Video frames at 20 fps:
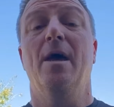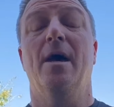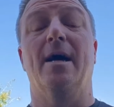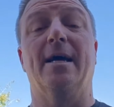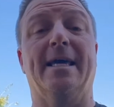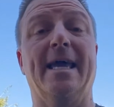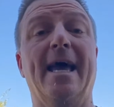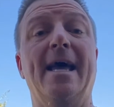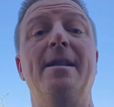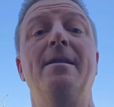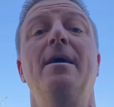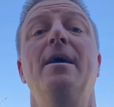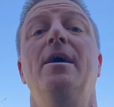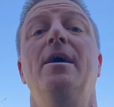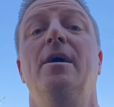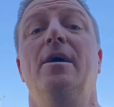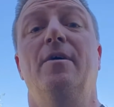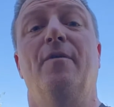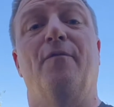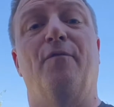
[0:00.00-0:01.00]
Again,
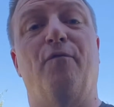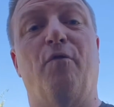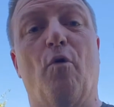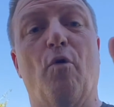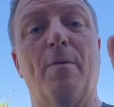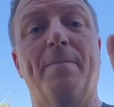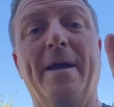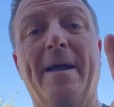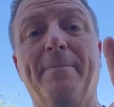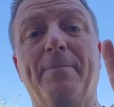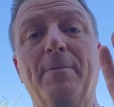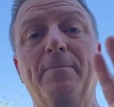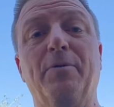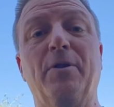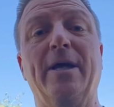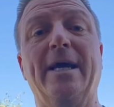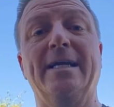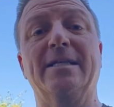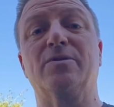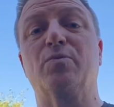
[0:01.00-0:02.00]
4 paper
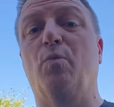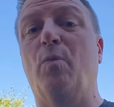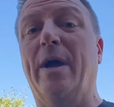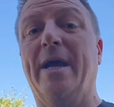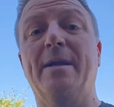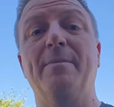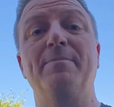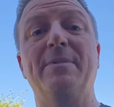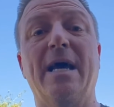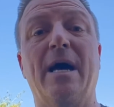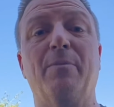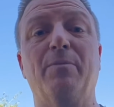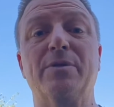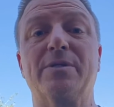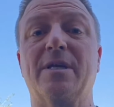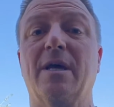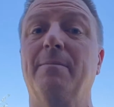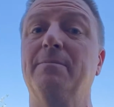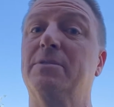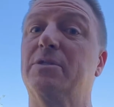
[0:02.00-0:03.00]
plates, weight them down with
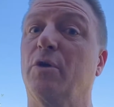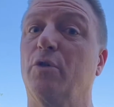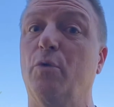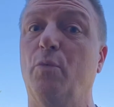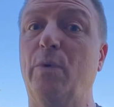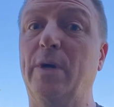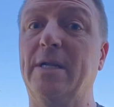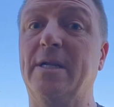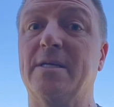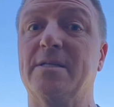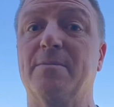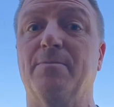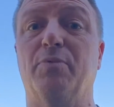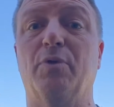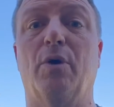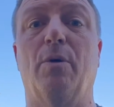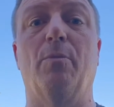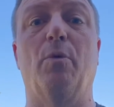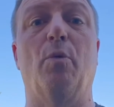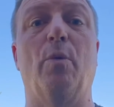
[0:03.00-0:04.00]
something so the wind doesn't
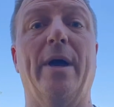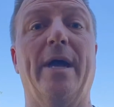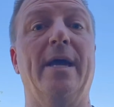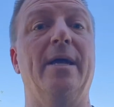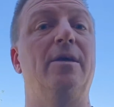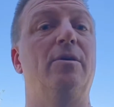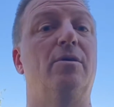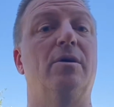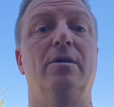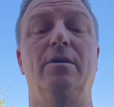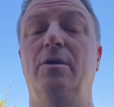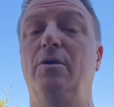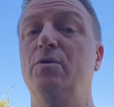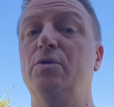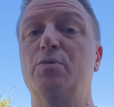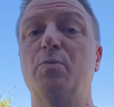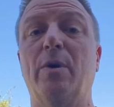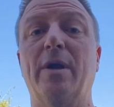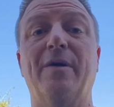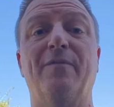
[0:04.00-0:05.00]
blow them away. You can
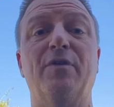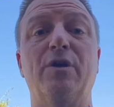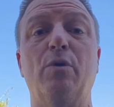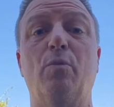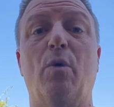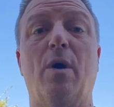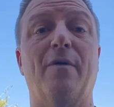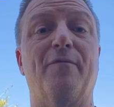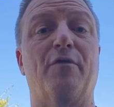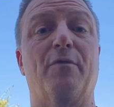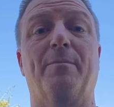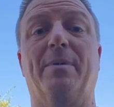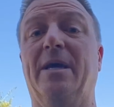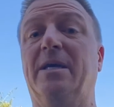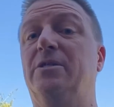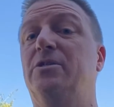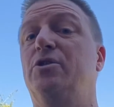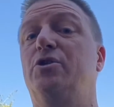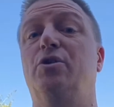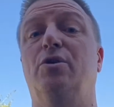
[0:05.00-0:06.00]
use whatever you want for
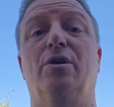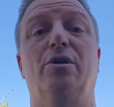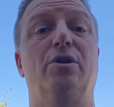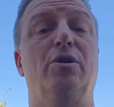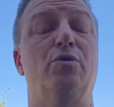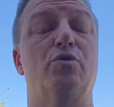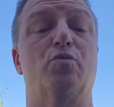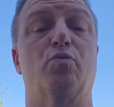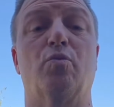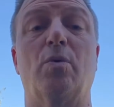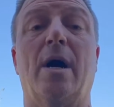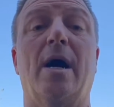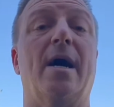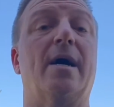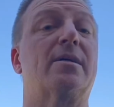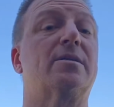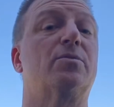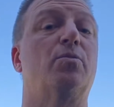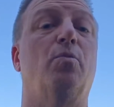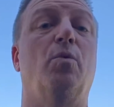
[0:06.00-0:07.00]
bases. You can use
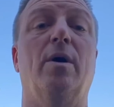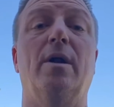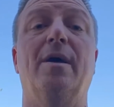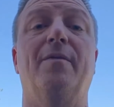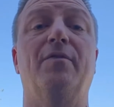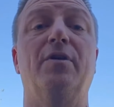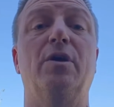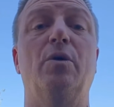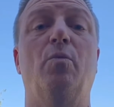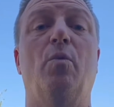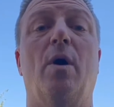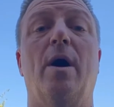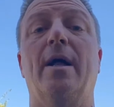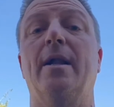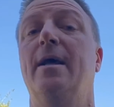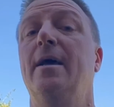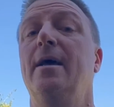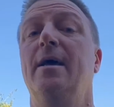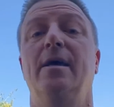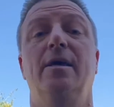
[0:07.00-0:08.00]
rocks, whatever you want.
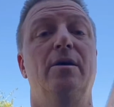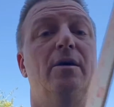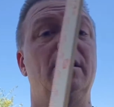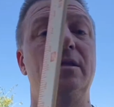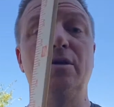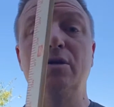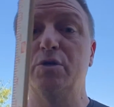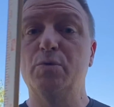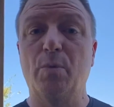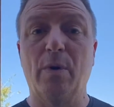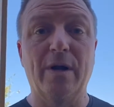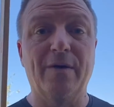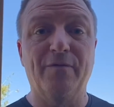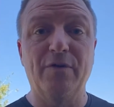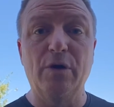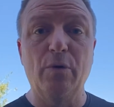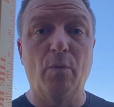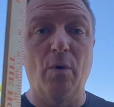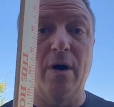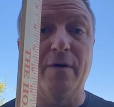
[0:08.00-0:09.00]
You can use whatever
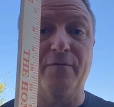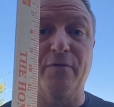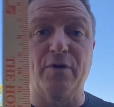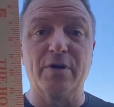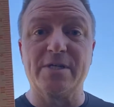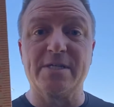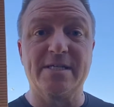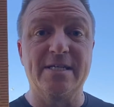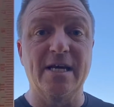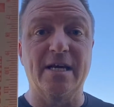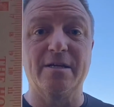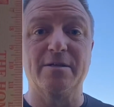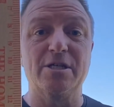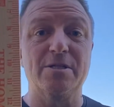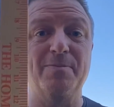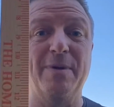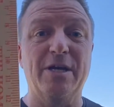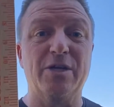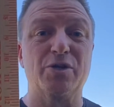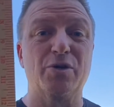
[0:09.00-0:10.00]
you want for a stick. Just
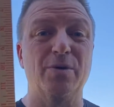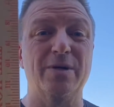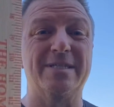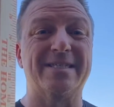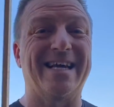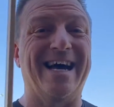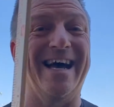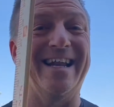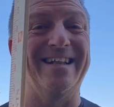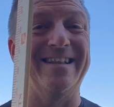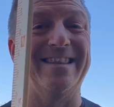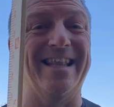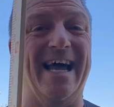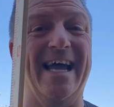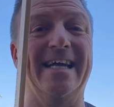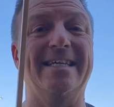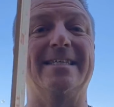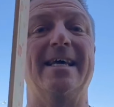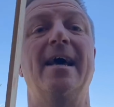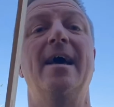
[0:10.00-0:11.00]
make sure it's kind of
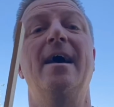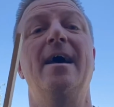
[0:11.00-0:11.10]
light.